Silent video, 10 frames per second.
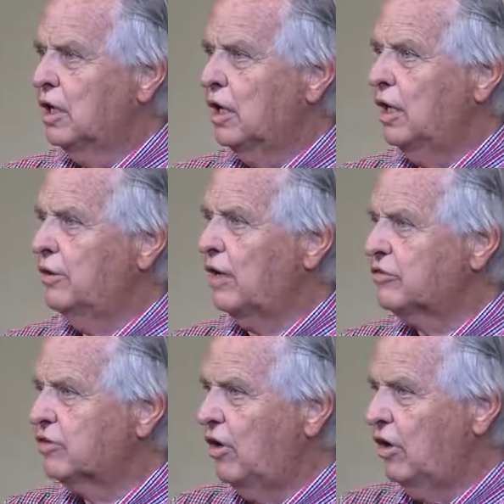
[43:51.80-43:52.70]
And
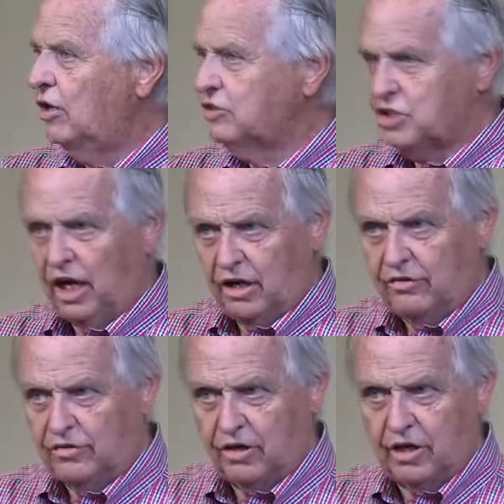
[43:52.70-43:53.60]
that's our
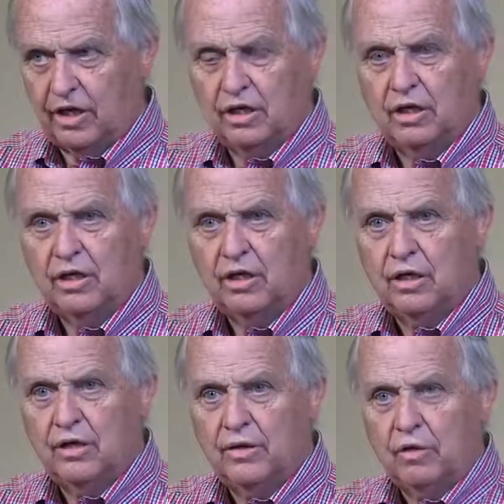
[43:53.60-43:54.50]
challenge today.
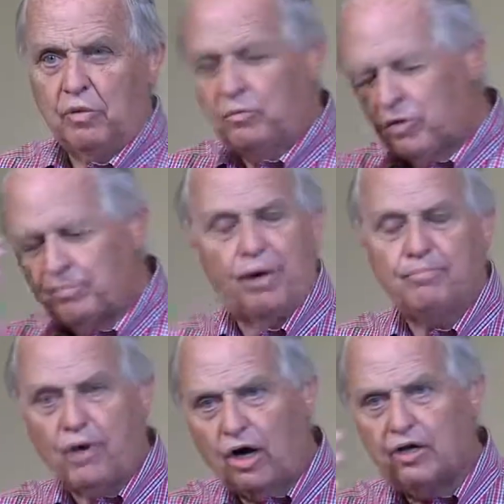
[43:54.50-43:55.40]
When we're
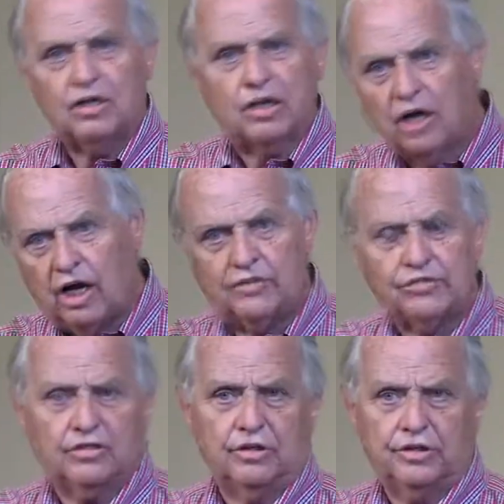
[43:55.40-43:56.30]
bombarded
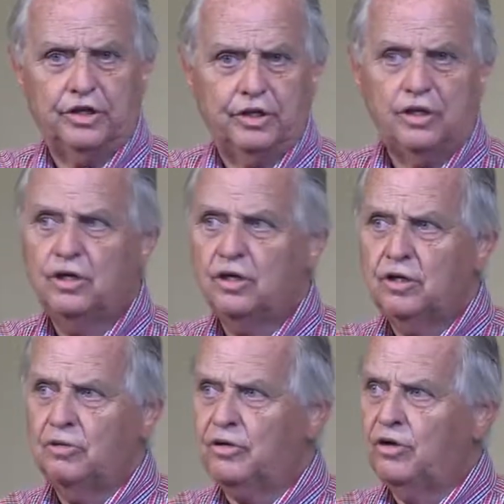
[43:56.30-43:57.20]
constantly
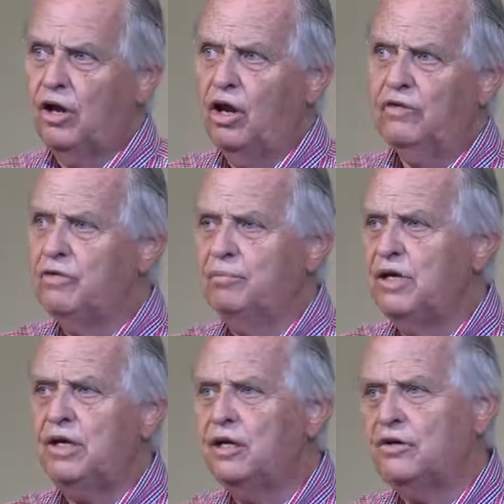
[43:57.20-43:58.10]
with all of the
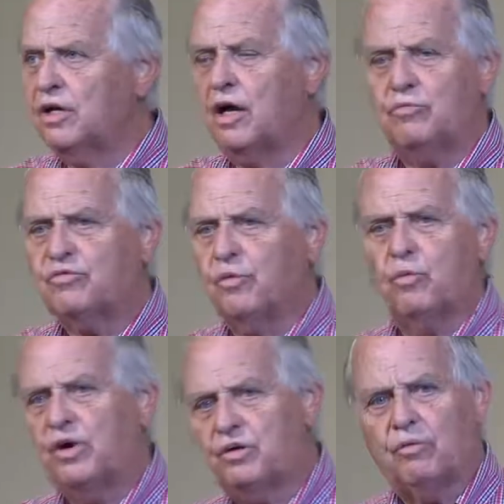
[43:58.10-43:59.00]
media that comes from
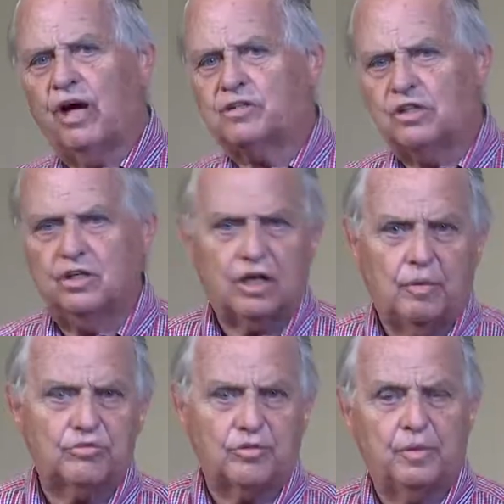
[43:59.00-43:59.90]
one direction and
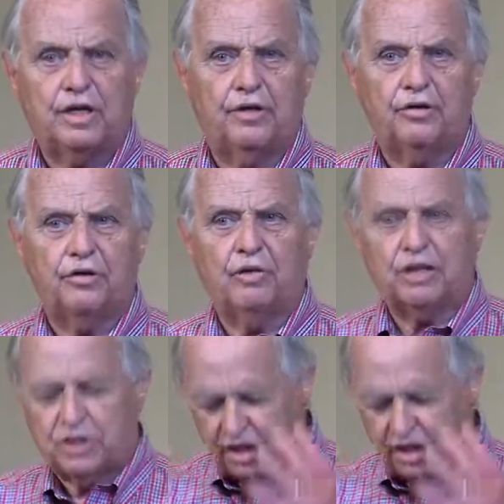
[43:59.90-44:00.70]
comes from another direction,